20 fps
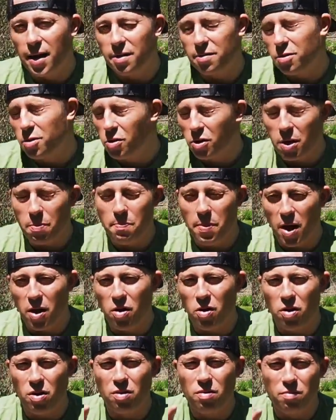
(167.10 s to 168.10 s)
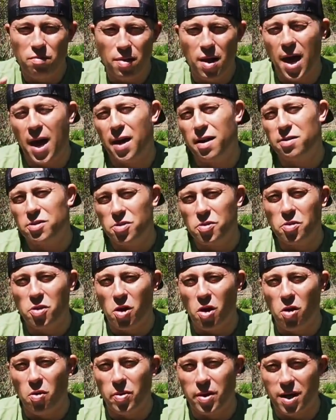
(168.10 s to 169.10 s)
you'll get better as you
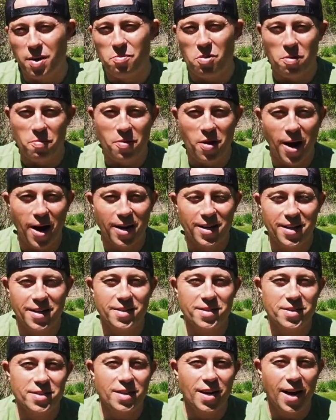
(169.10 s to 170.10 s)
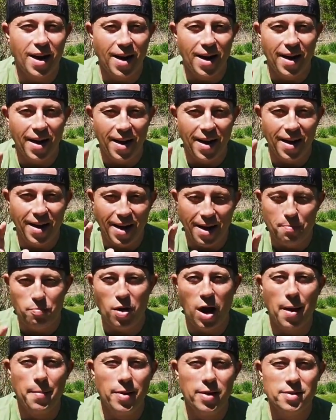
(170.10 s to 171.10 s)
go and get more practice, I
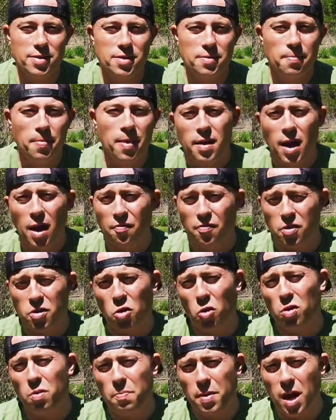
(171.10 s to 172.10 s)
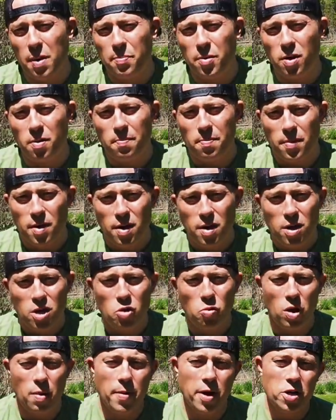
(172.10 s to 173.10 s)
promise. Now for toilet paper,
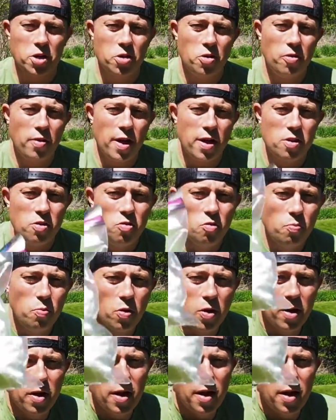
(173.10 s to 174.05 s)
you want to make sure that you put it